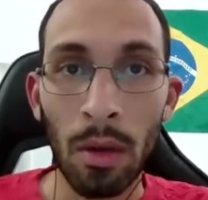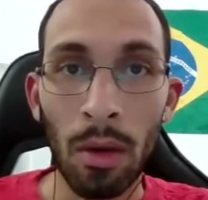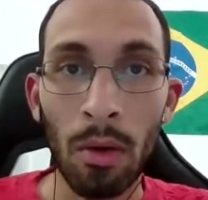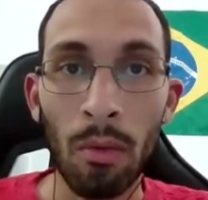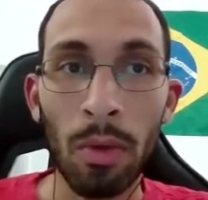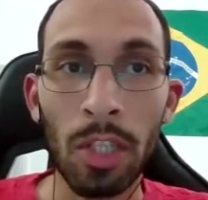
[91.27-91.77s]

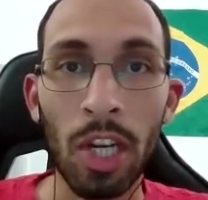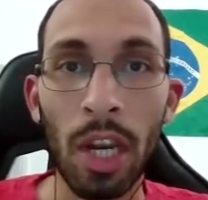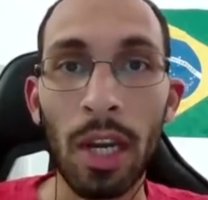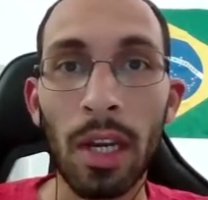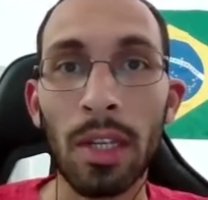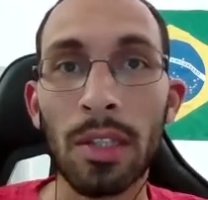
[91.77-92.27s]
which
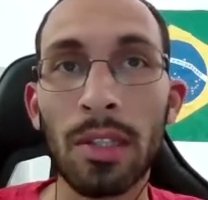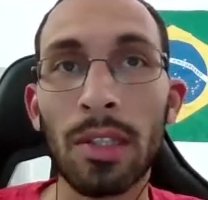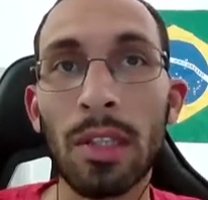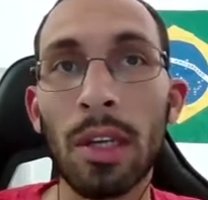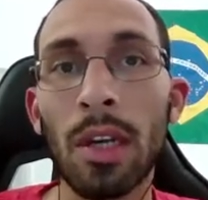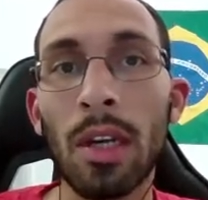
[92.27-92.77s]
has
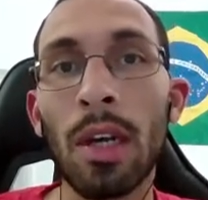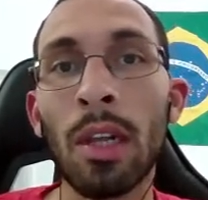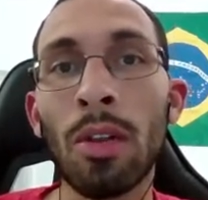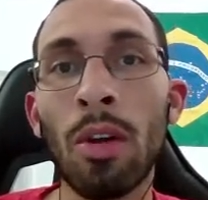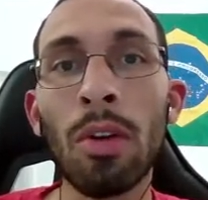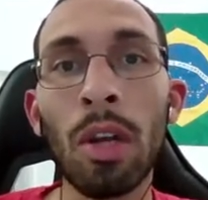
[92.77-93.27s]
a
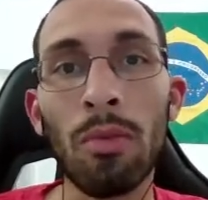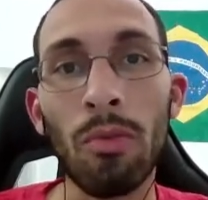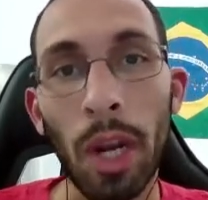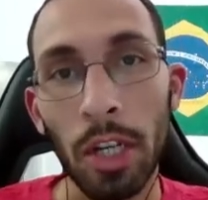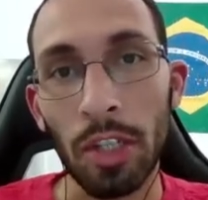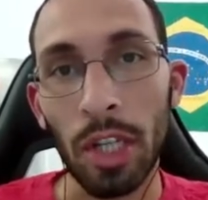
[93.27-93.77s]
longer
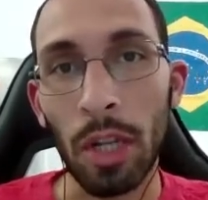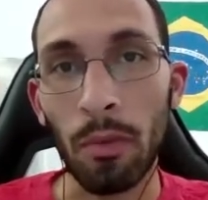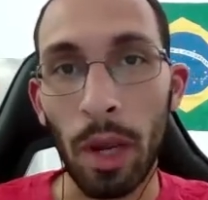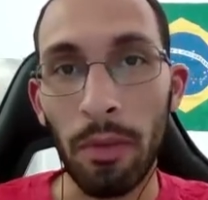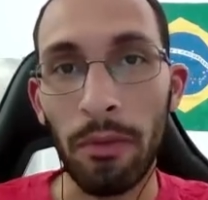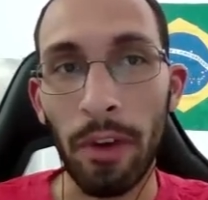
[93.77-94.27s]
range than
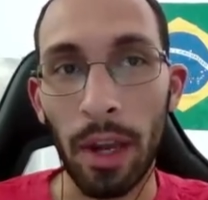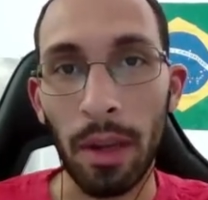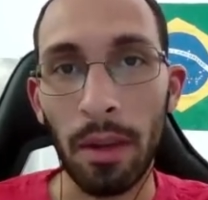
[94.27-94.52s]
Wi-Fi.